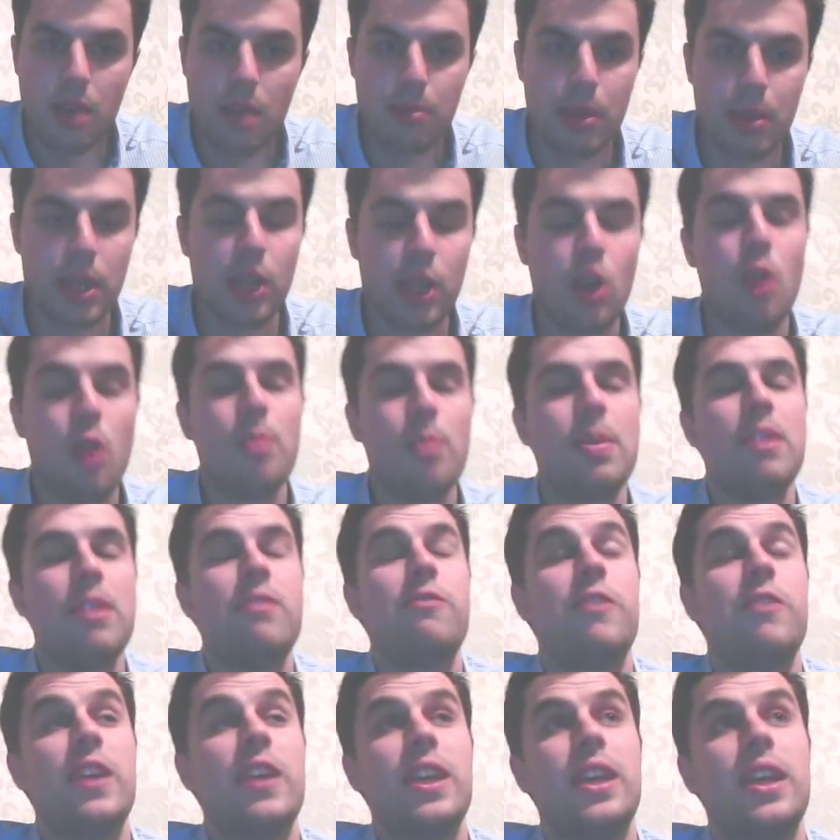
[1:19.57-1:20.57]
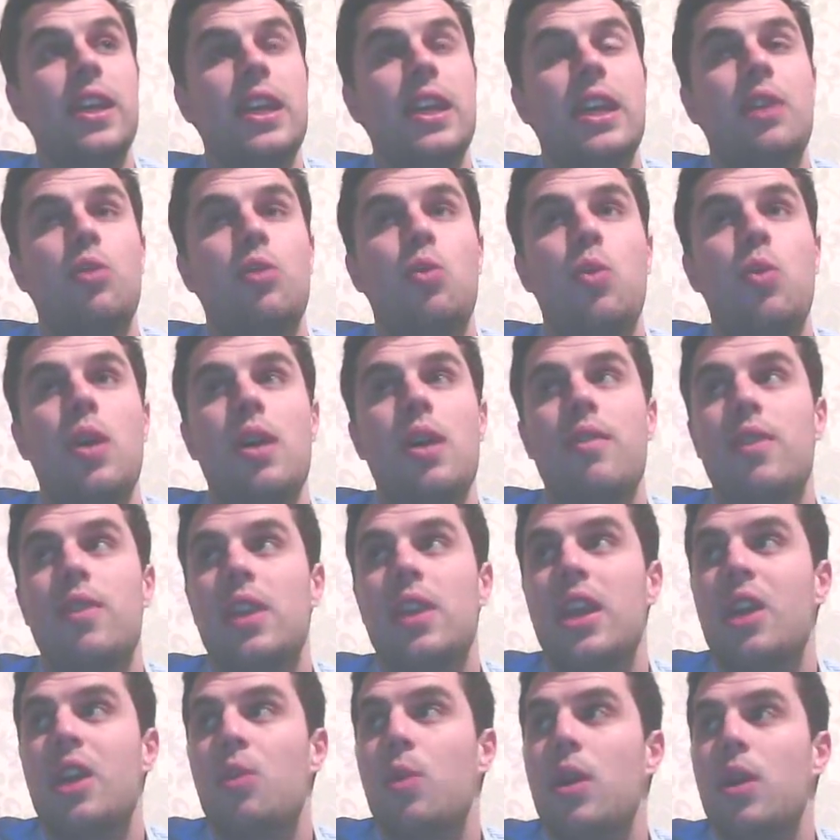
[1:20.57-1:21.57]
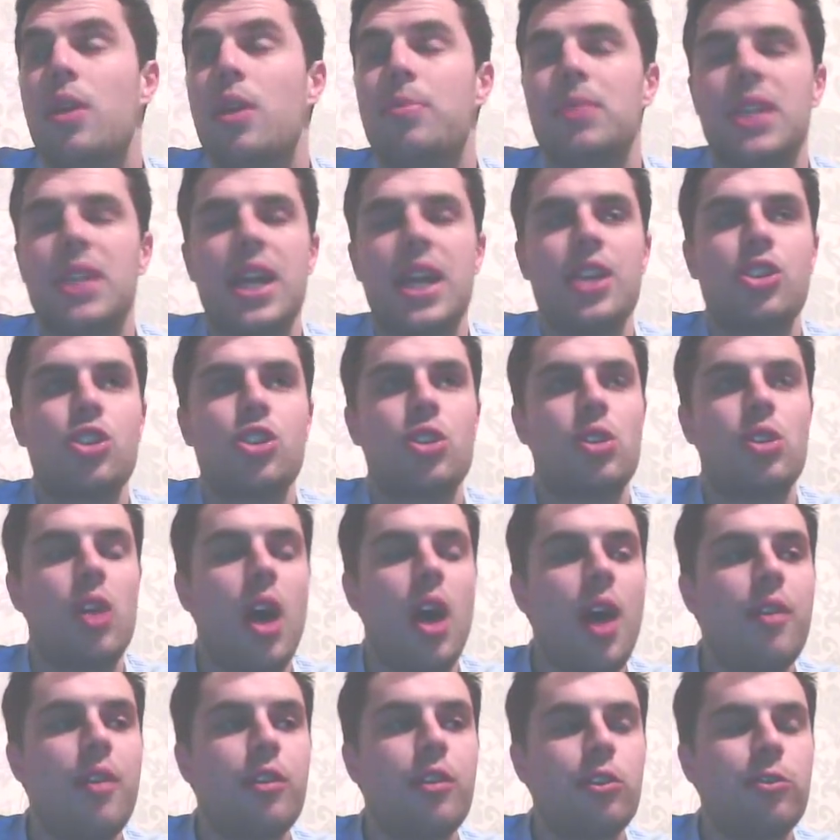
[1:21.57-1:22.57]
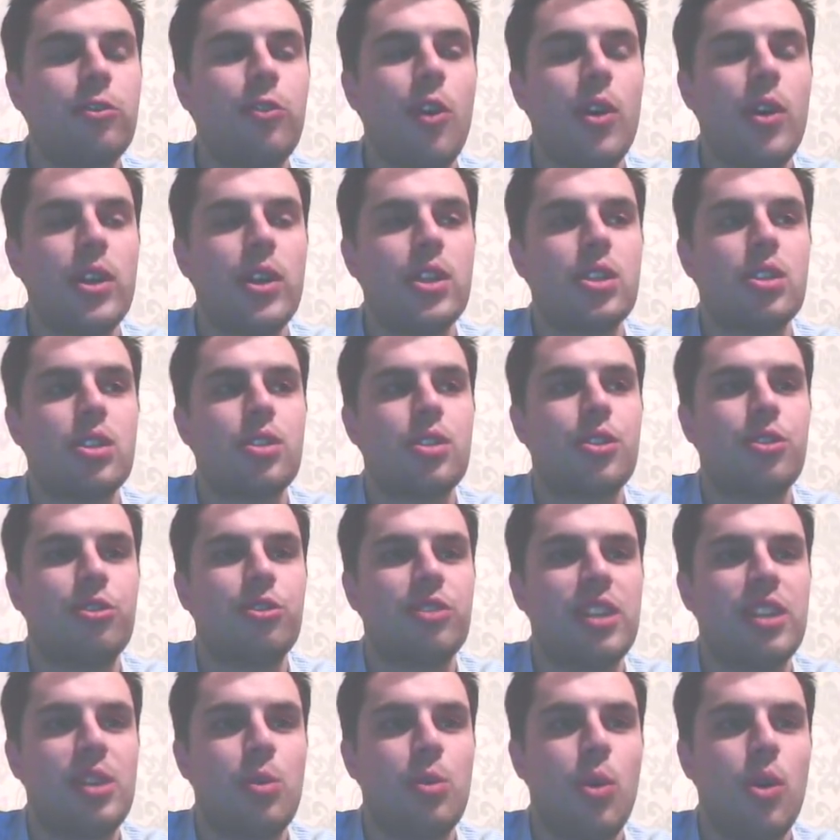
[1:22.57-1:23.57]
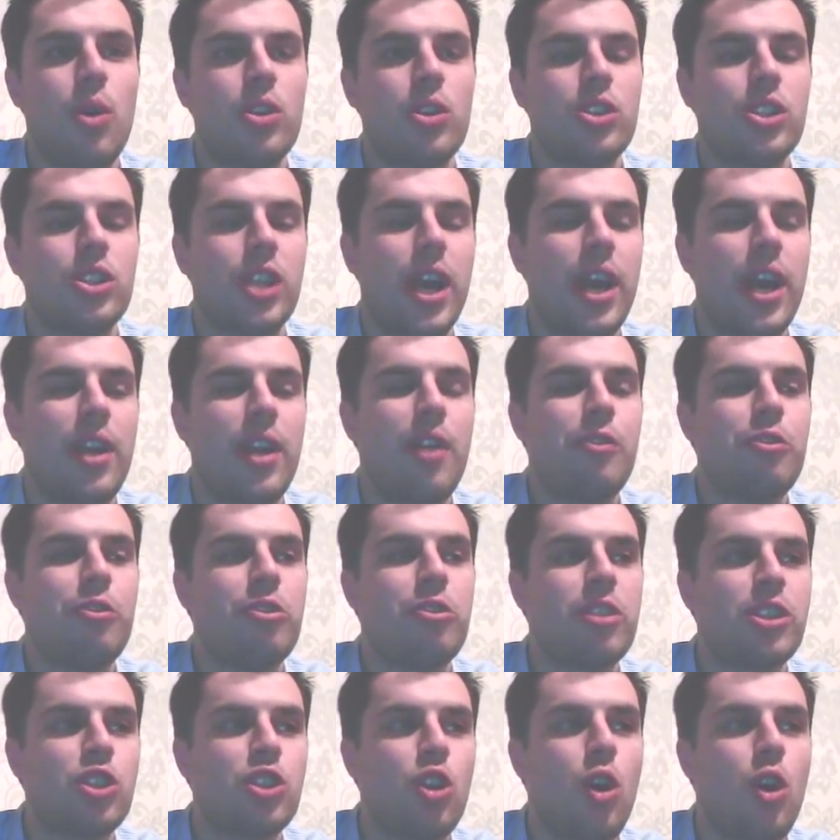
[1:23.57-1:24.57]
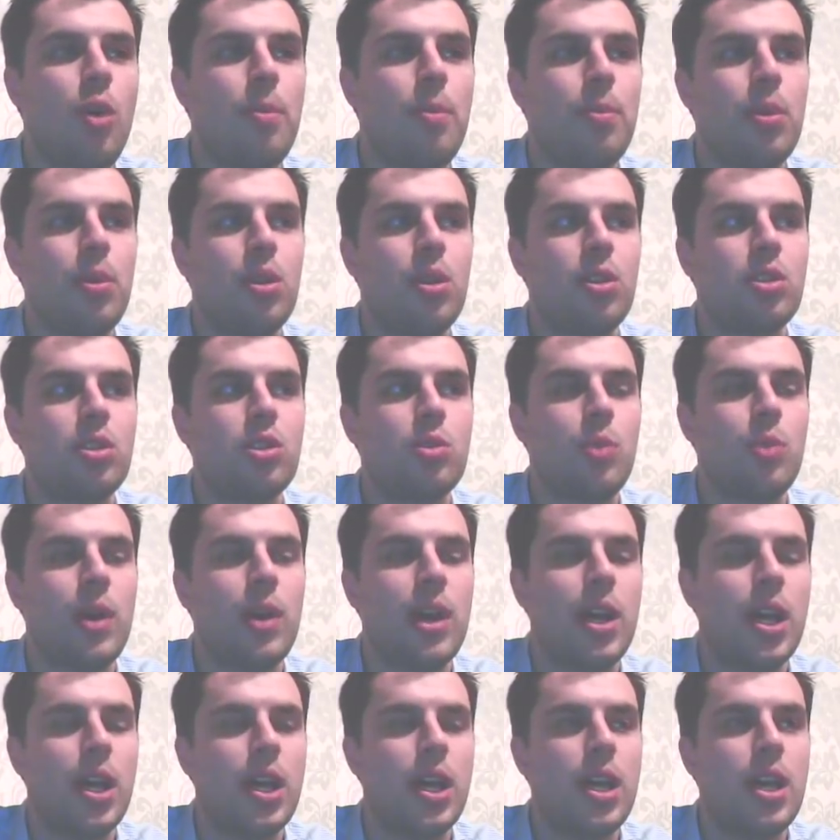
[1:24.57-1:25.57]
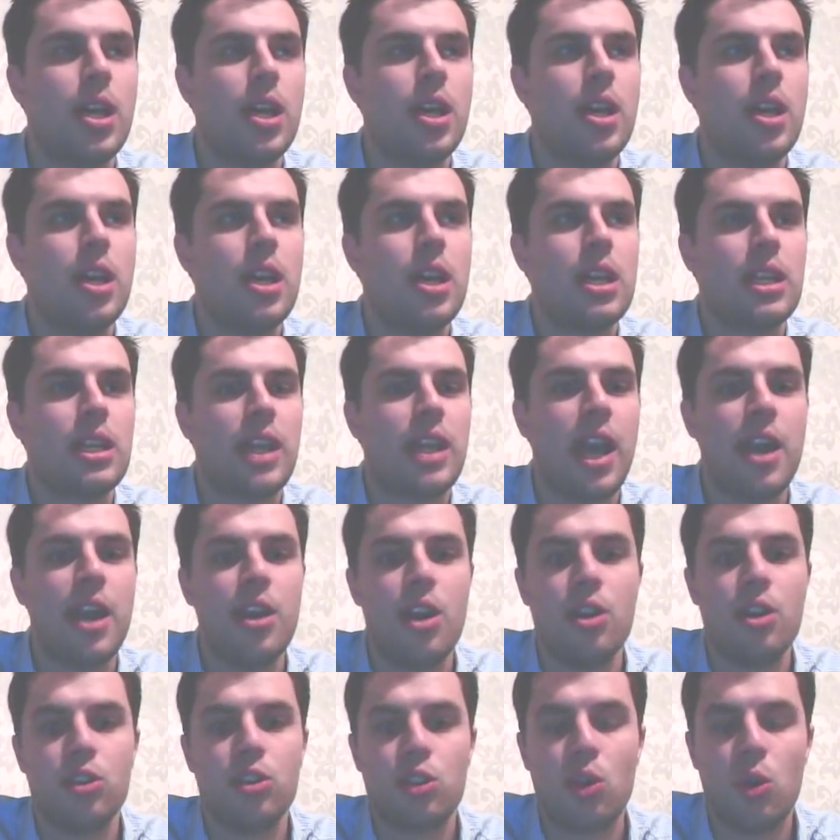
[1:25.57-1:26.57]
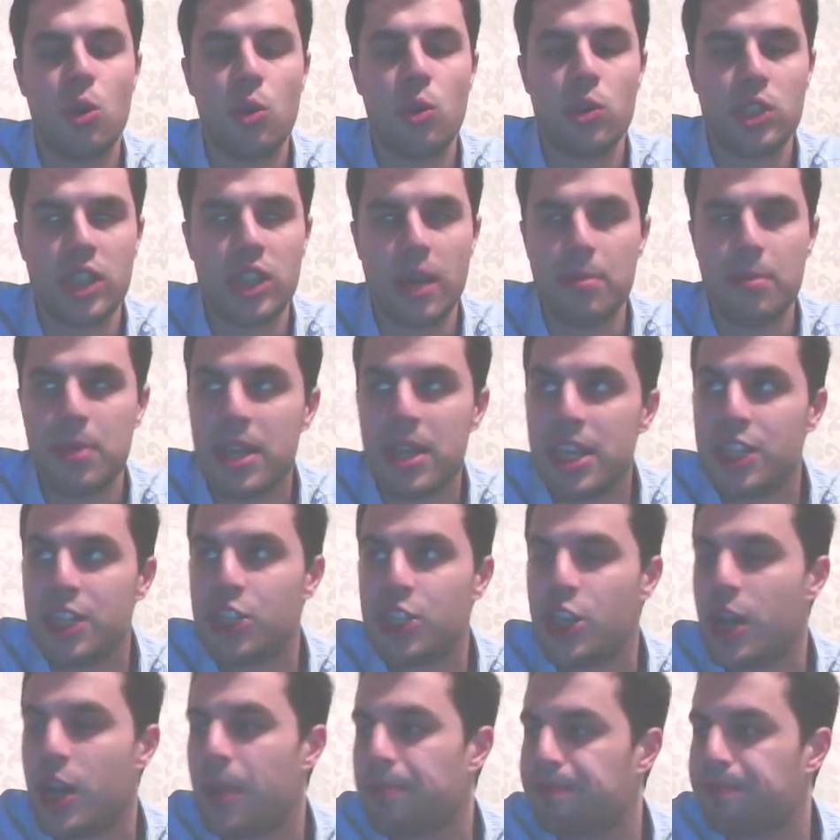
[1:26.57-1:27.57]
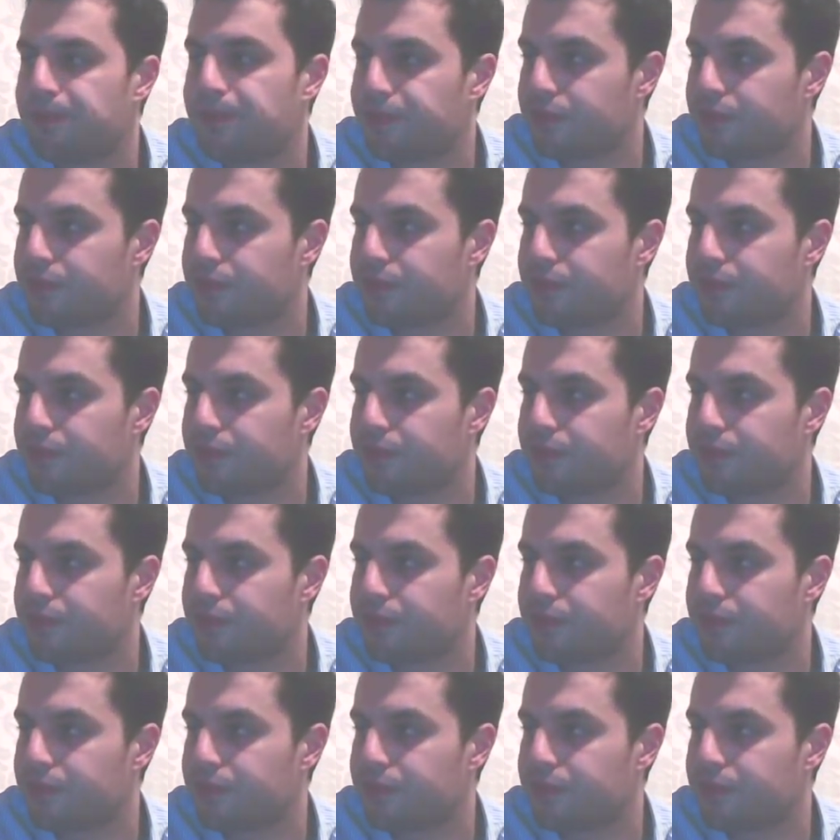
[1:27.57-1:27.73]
But it got me thinking whether there were potential other fights to rewatch and other examples where KOs cause amnesia,